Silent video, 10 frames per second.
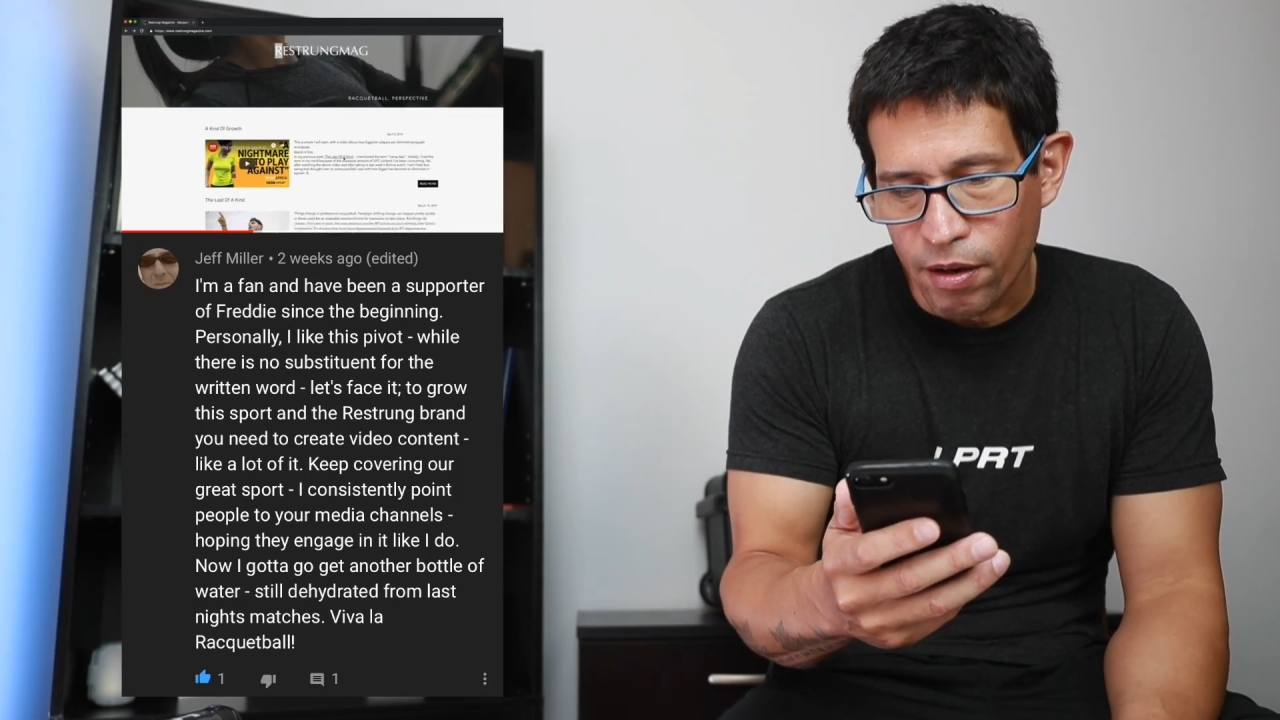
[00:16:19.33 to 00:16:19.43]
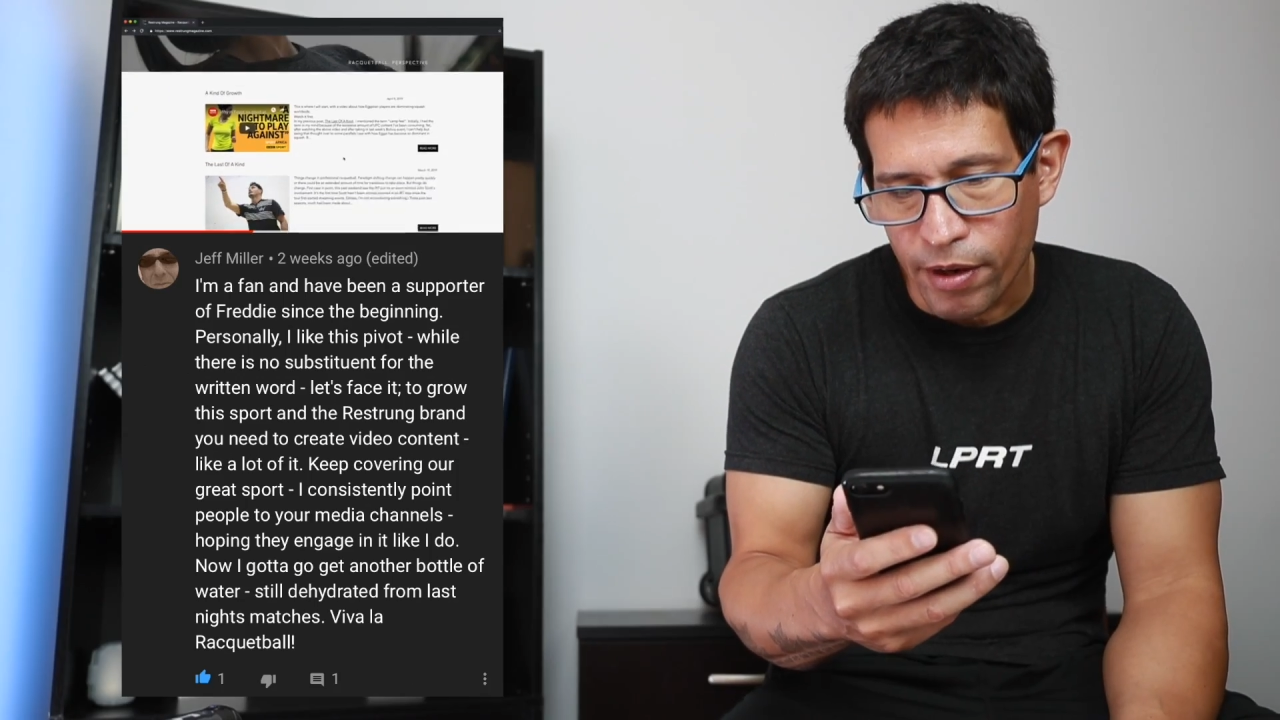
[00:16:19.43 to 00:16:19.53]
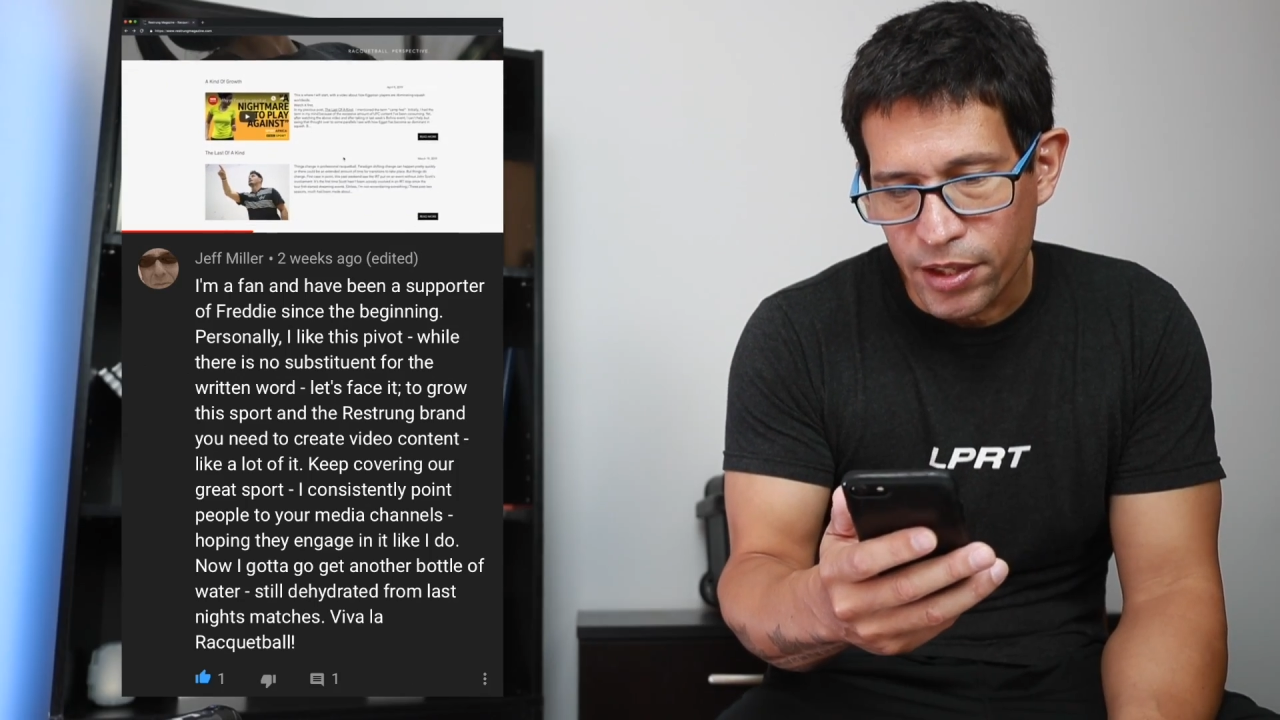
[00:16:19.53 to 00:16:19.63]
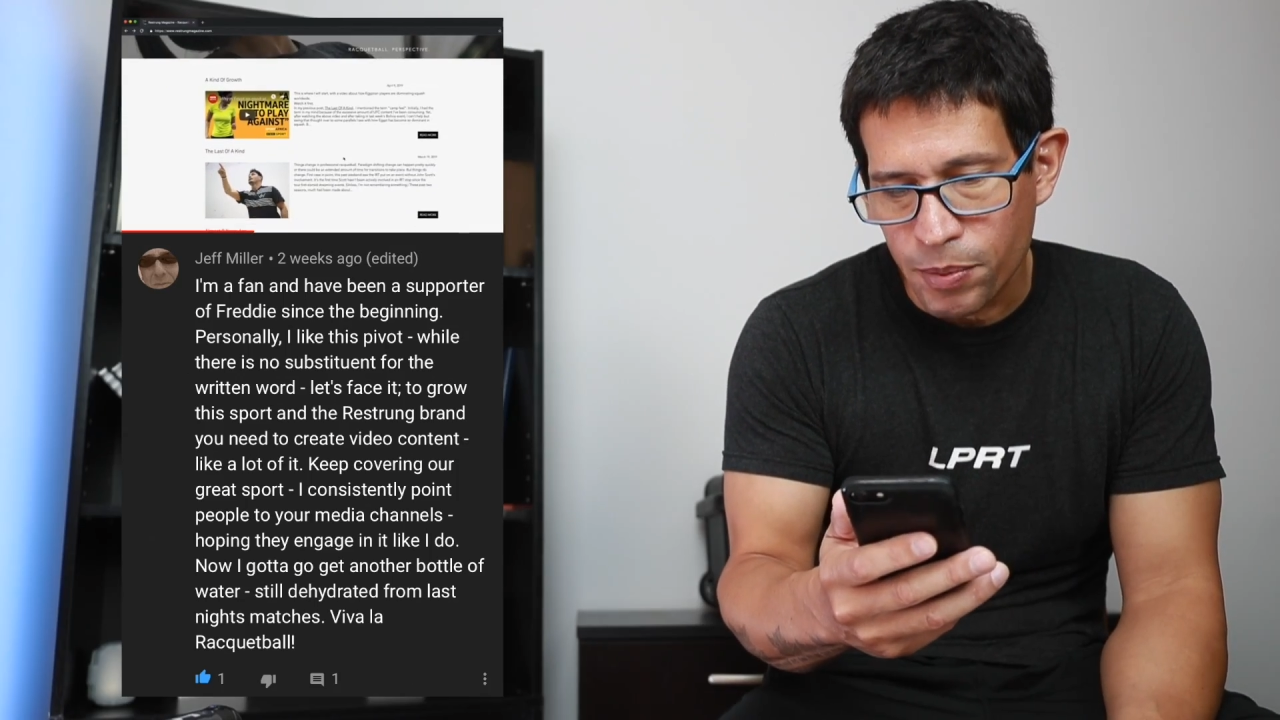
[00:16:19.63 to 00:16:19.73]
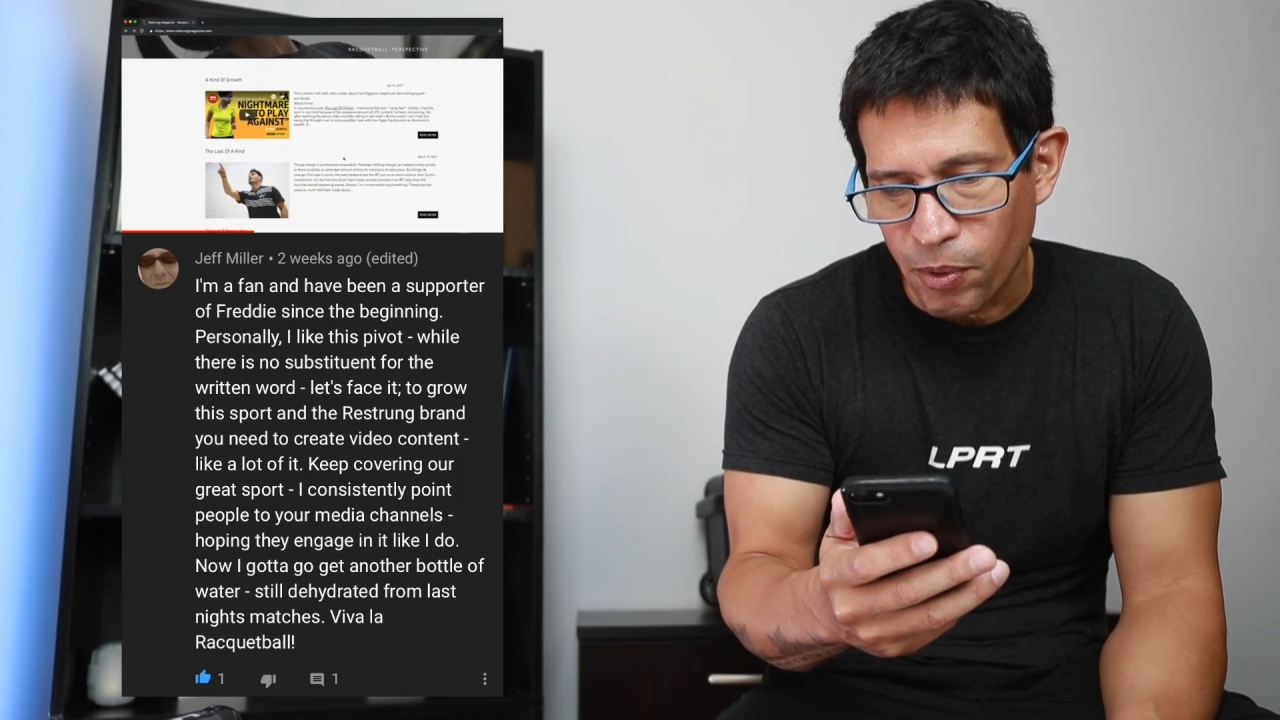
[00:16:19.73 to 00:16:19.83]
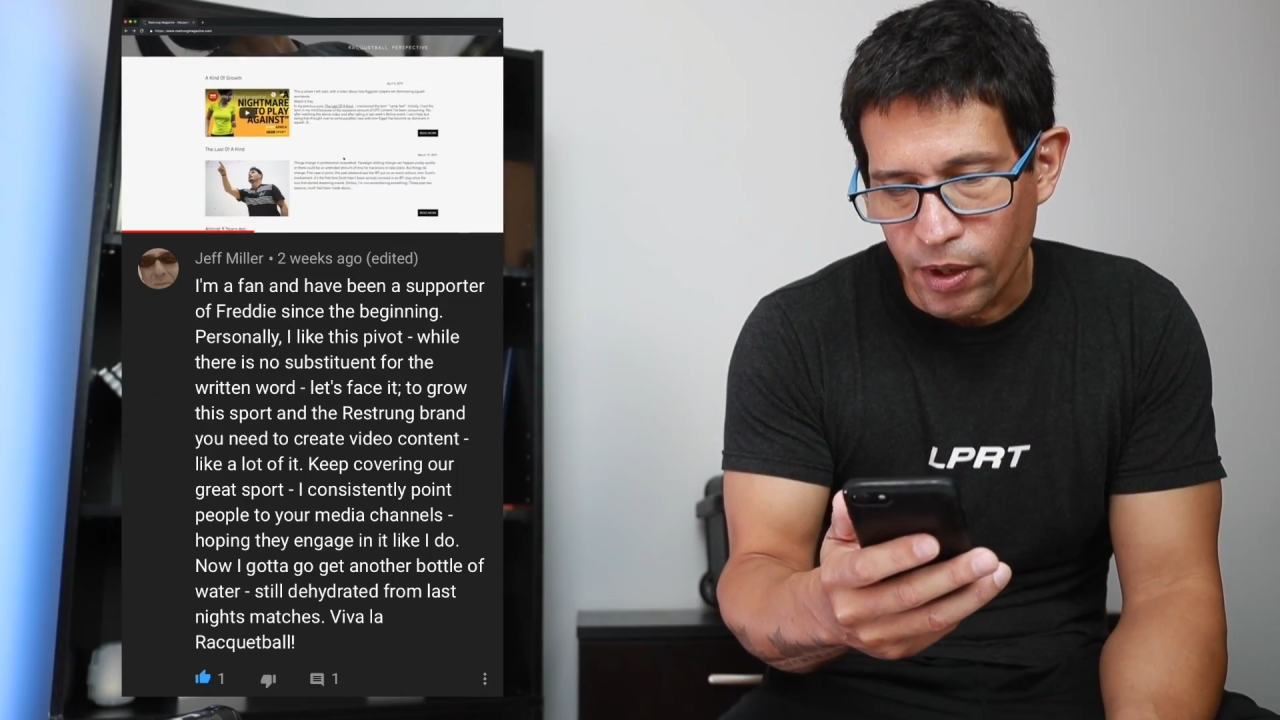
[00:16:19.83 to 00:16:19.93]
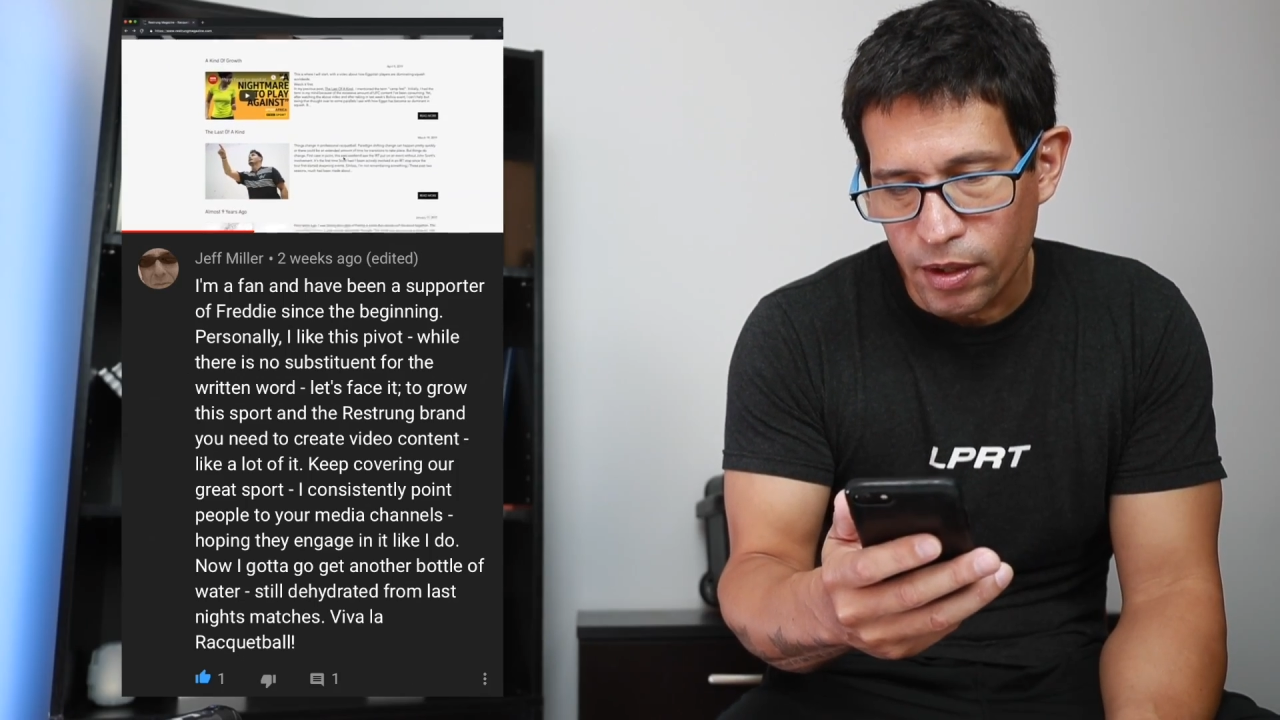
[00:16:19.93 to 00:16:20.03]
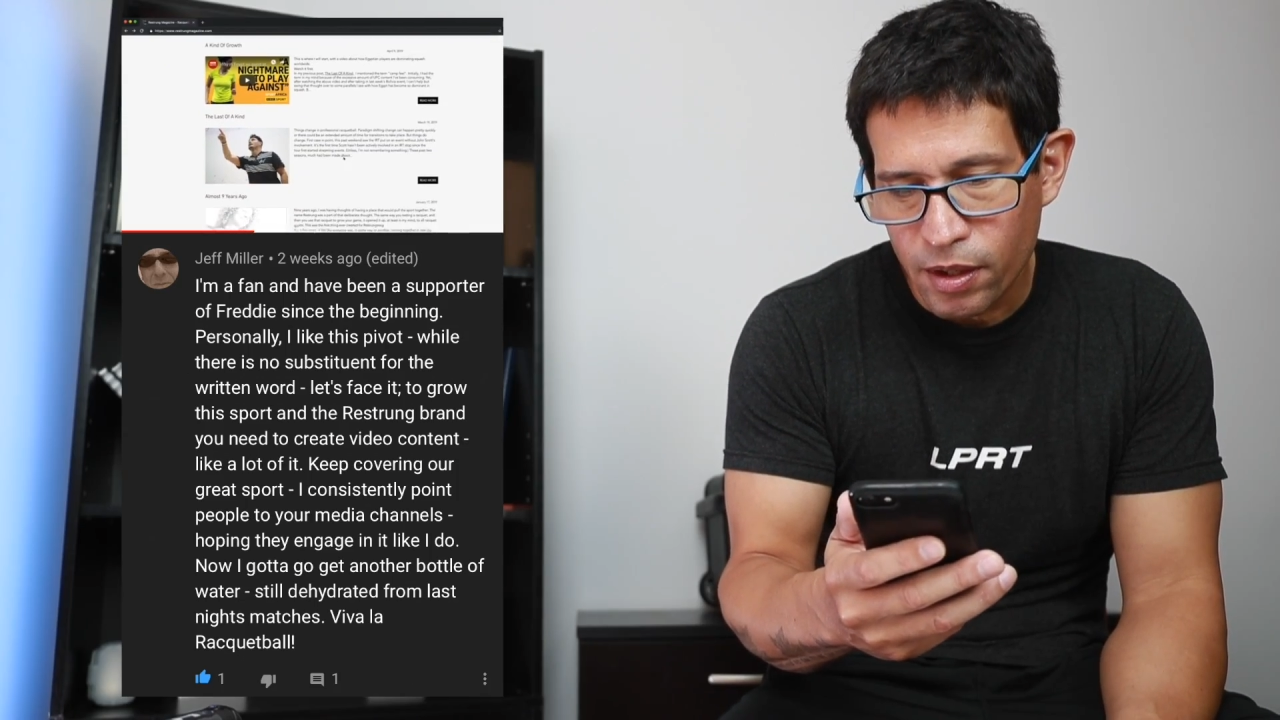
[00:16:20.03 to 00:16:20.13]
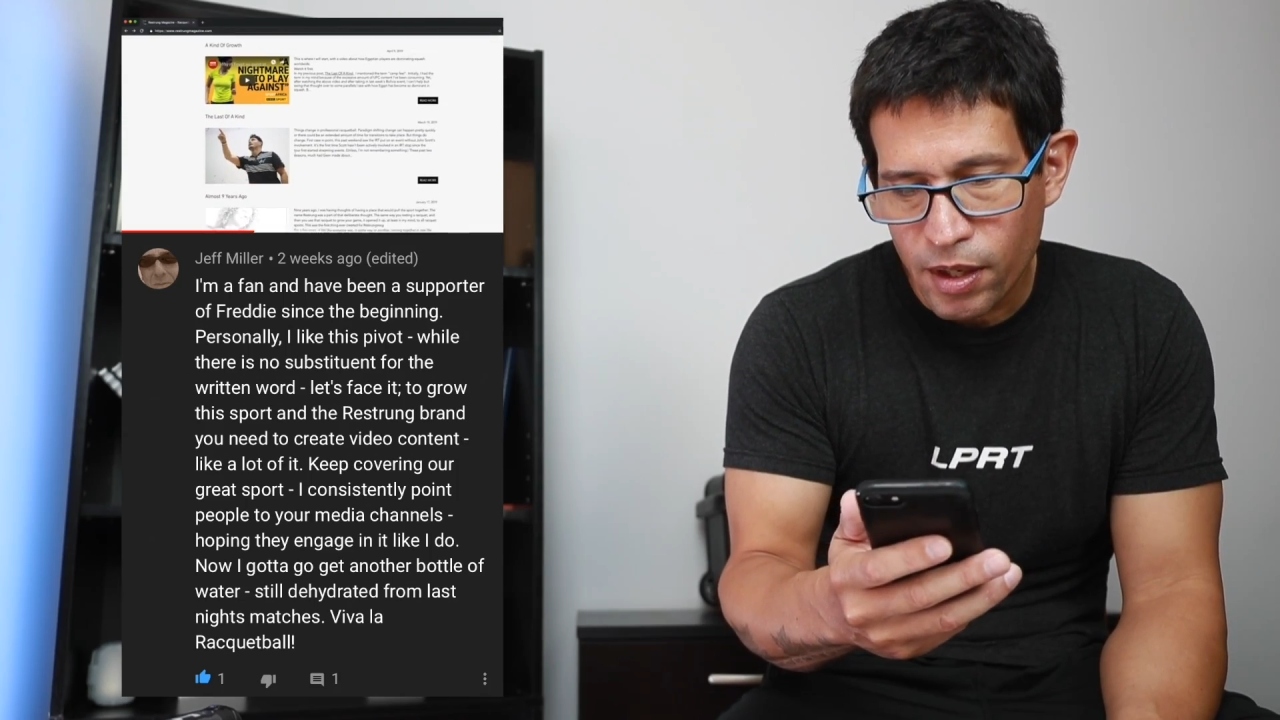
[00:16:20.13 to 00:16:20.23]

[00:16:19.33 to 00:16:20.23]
great sport.